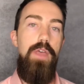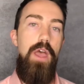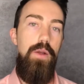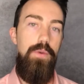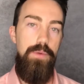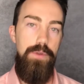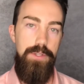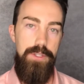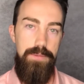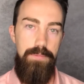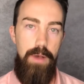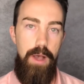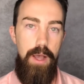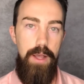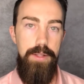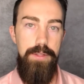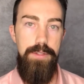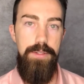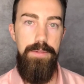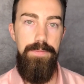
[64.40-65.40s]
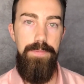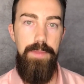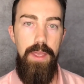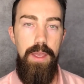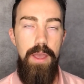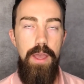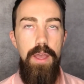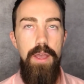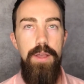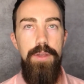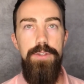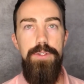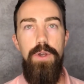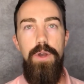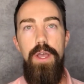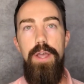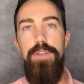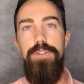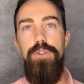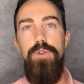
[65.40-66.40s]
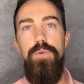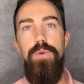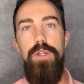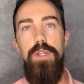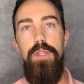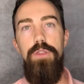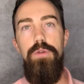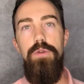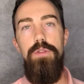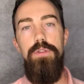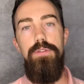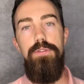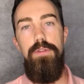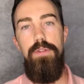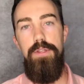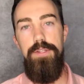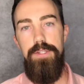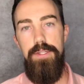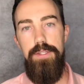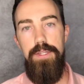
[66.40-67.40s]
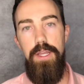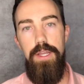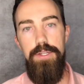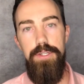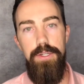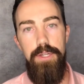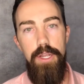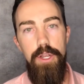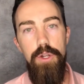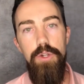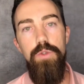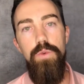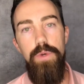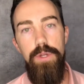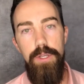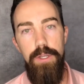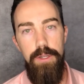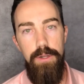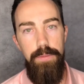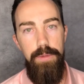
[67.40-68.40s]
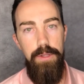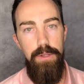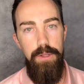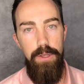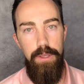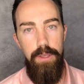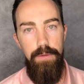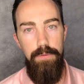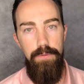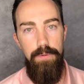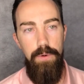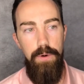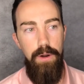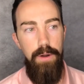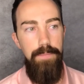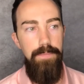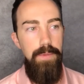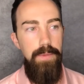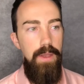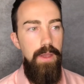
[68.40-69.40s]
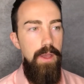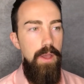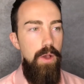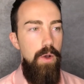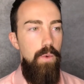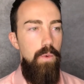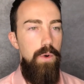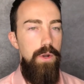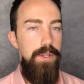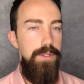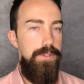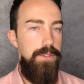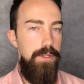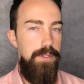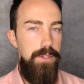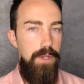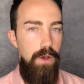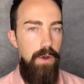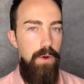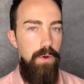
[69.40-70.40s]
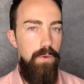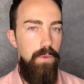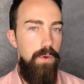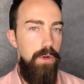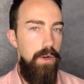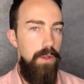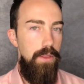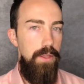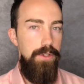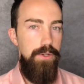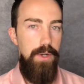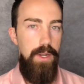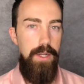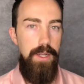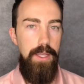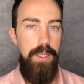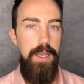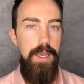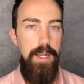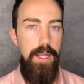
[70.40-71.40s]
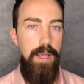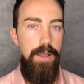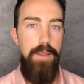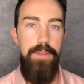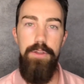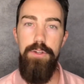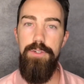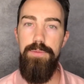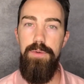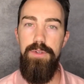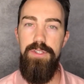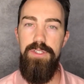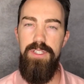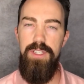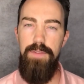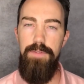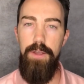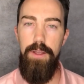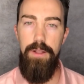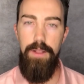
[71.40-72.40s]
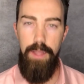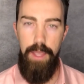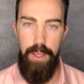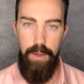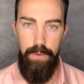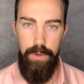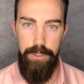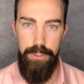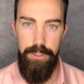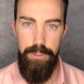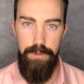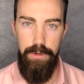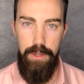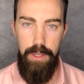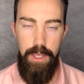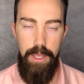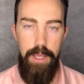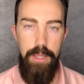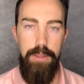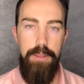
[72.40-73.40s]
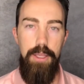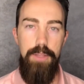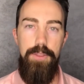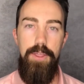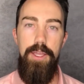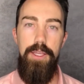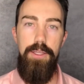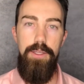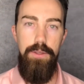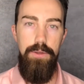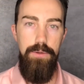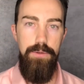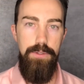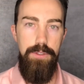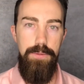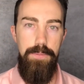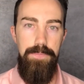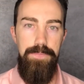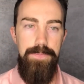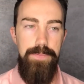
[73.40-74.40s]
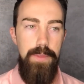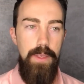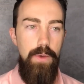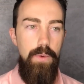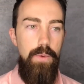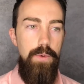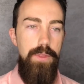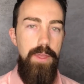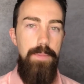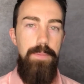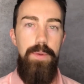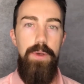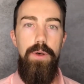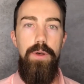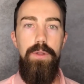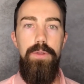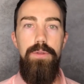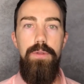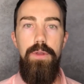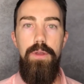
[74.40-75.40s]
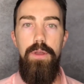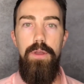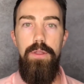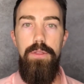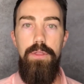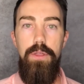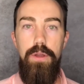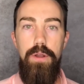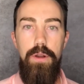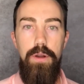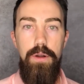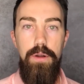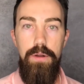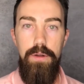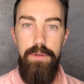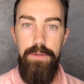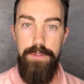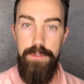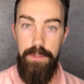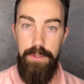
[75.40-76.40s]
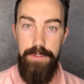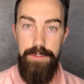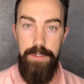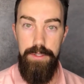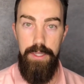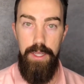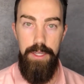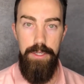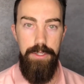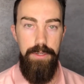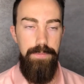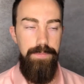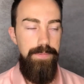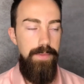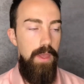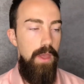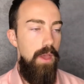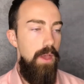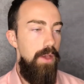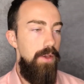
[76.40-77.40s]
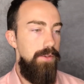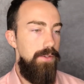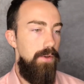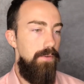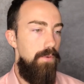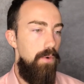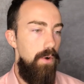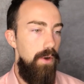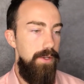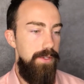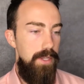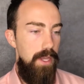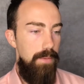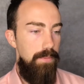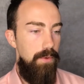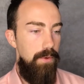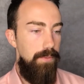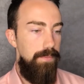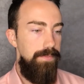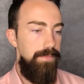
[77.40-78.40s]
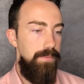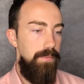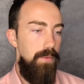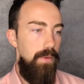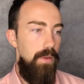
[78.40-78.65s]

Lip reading: that response. So as you're reading through the solicitation, here's what you're going to be looking for. What is the tone? What are they trying to get at? And their specific language that they use when they build their solicitation. So for example,